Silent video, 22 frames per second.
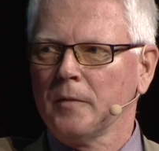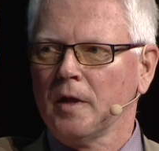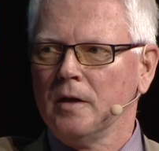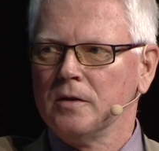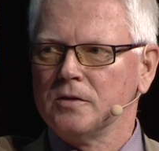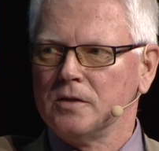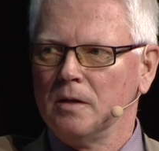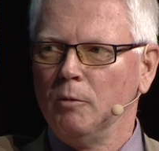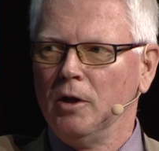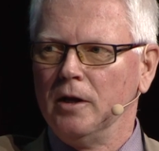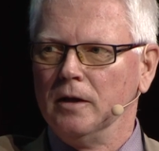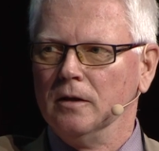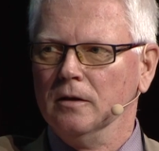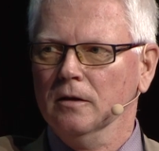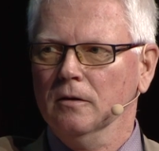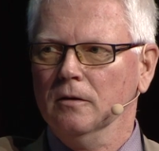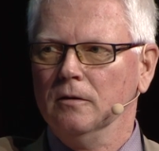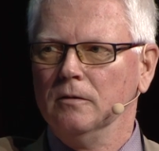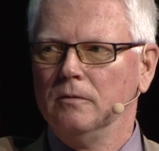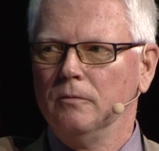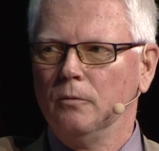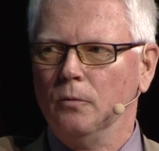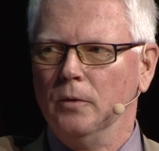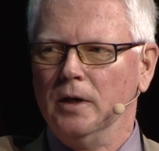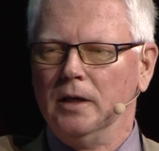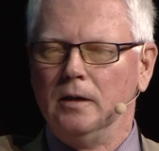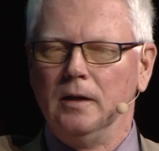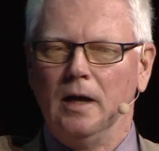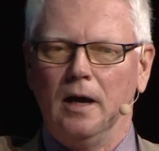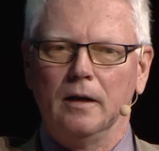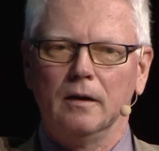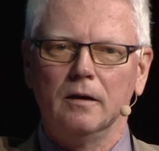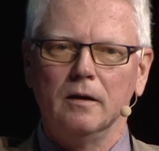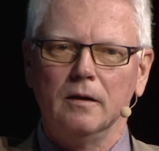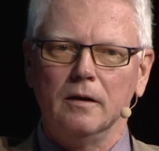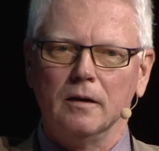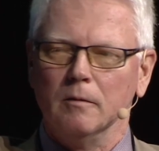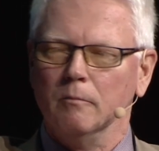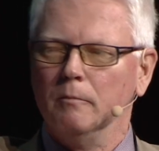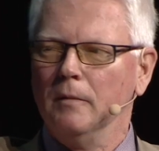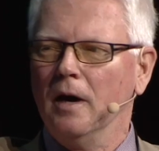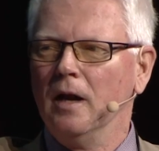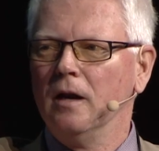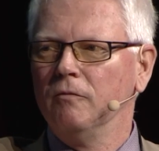simulator with handling
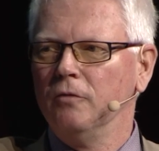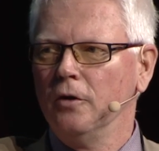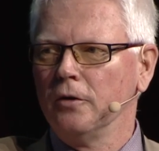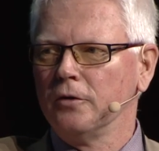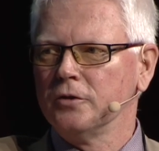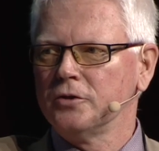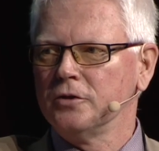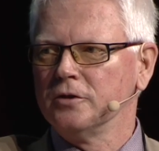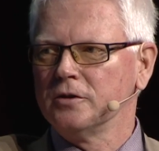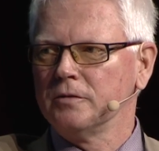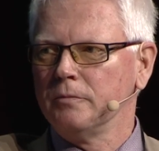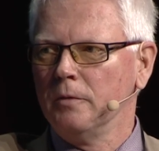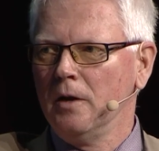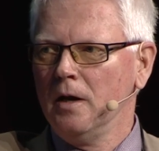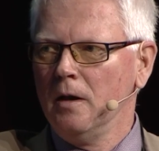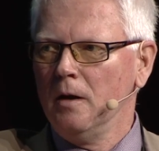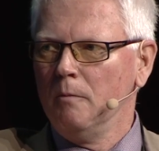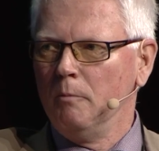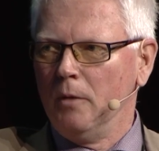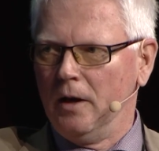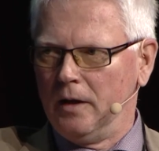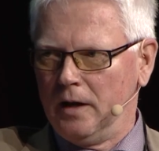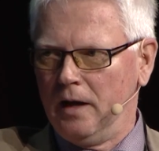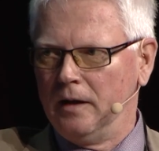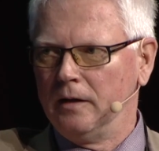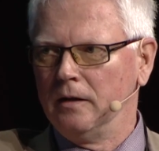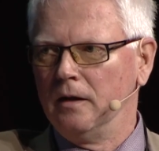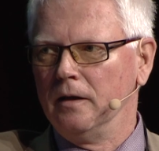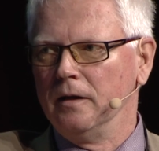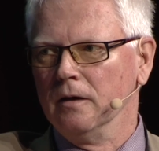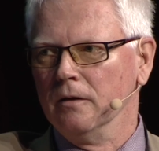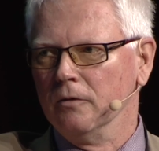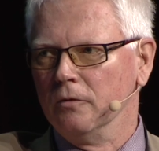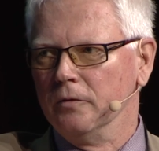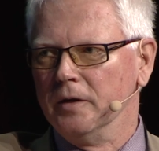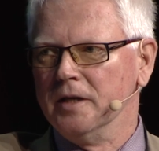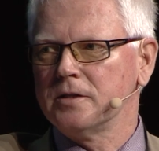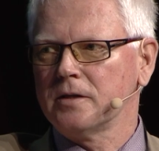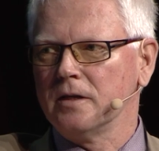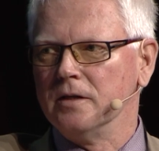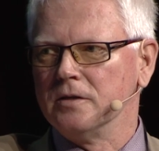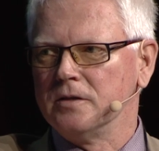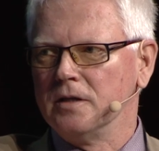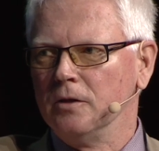malfunctions by handling
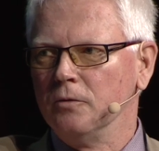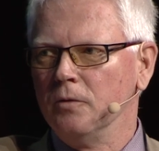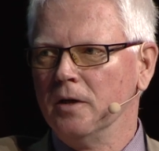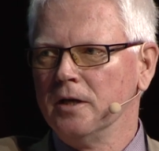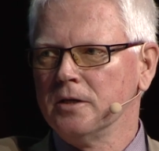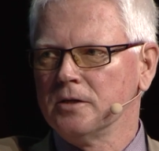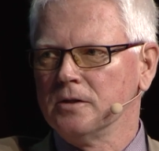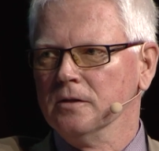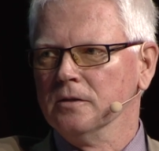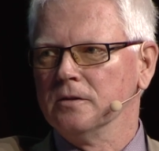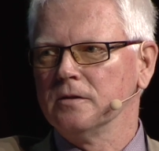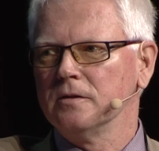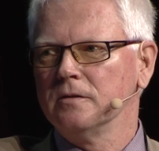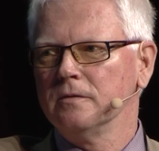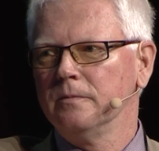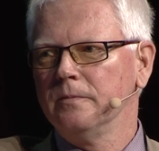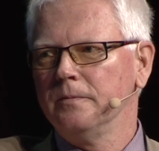risky situations.